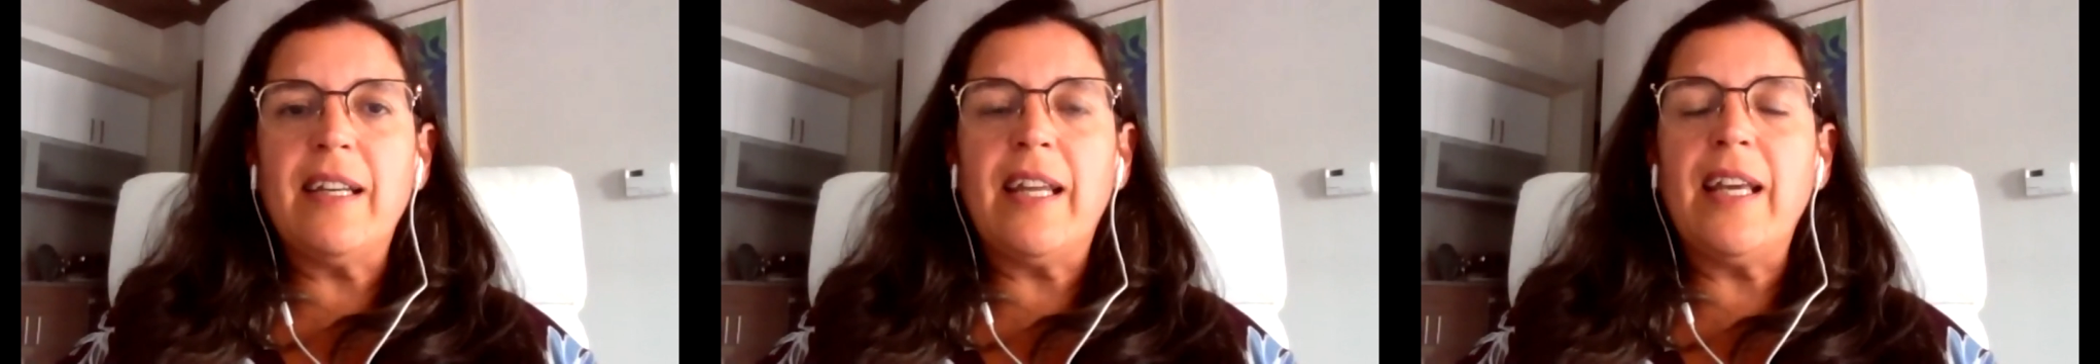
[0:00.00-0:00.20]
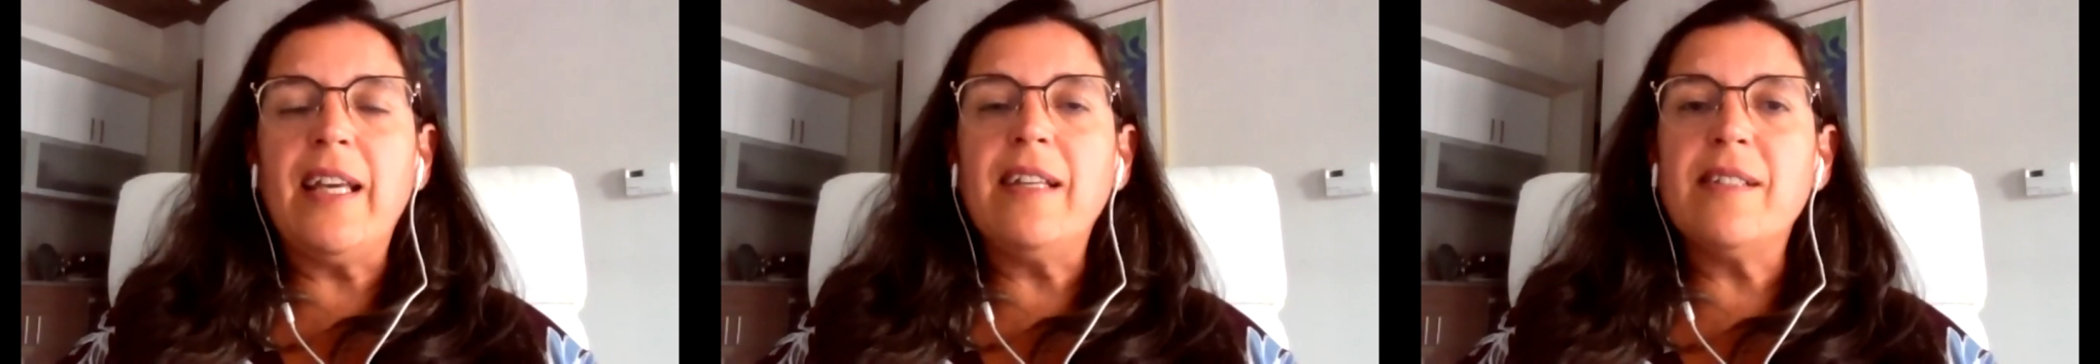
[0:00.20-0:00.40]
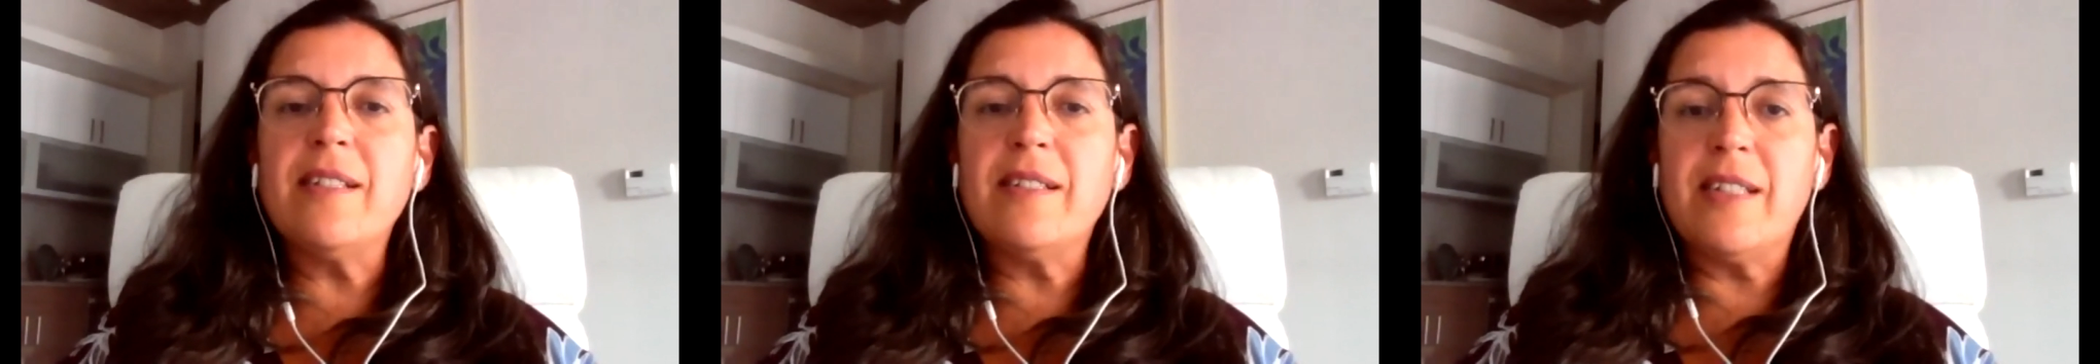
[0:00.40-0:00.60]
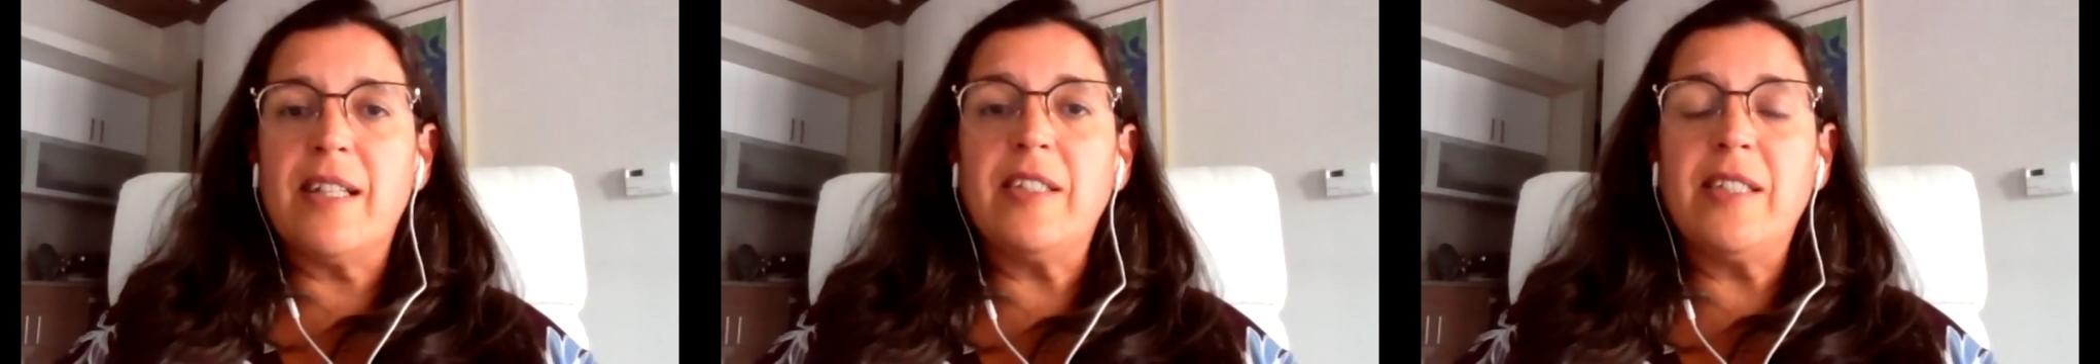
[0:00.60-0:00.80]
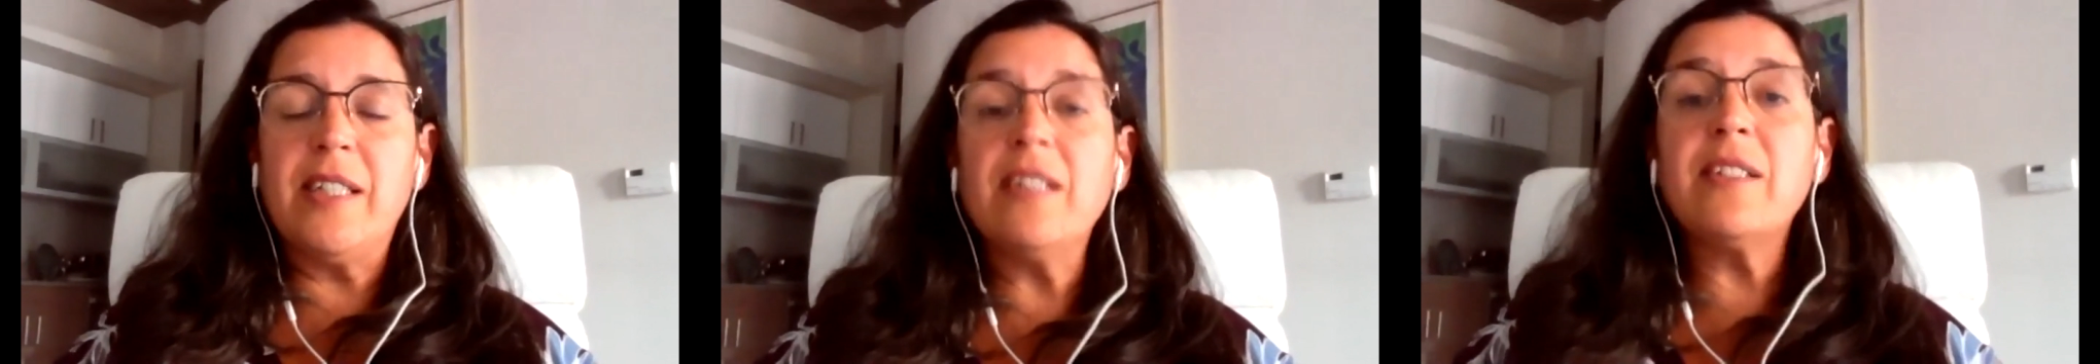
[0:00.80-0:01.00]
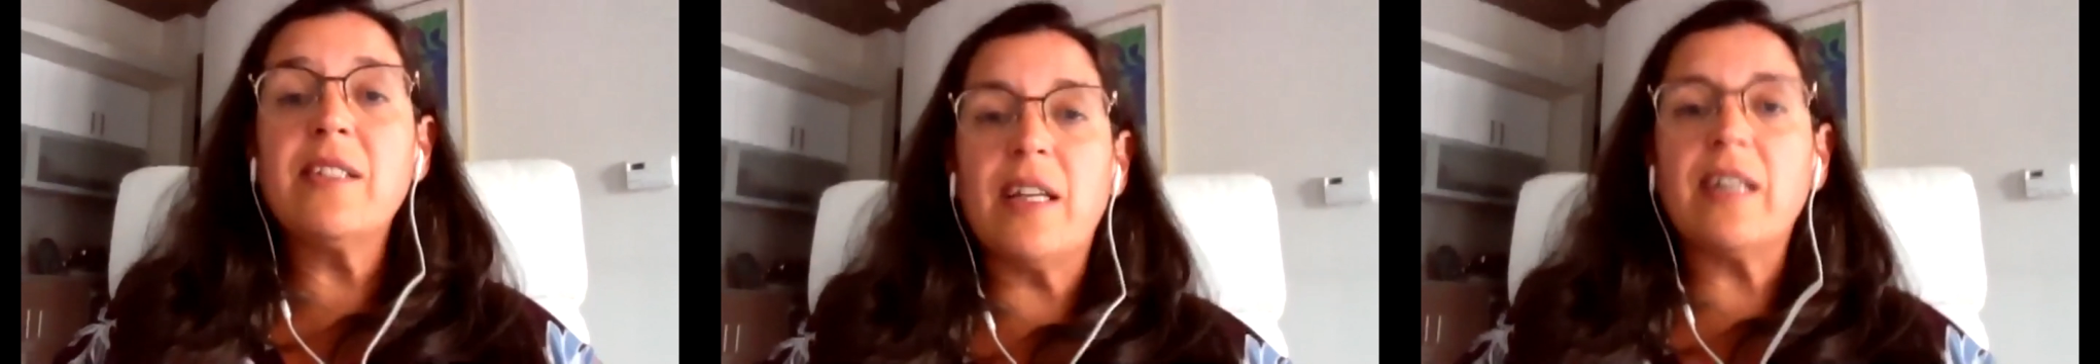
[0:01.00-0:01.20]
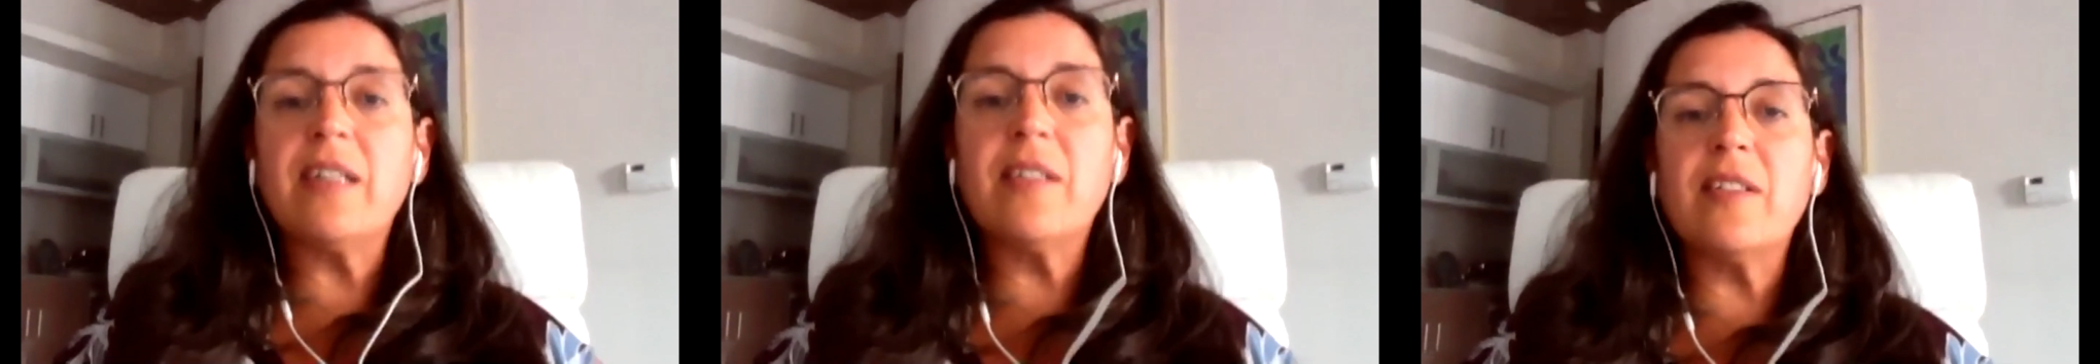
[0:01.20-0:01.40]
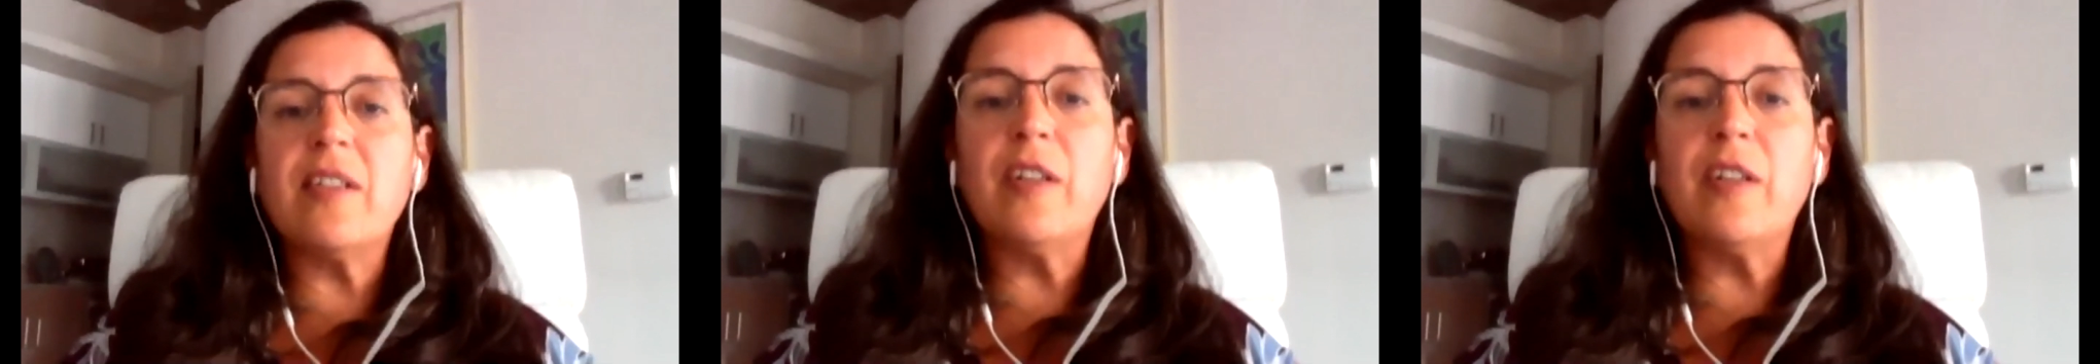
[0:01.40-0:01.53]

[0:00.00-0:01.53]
his statistics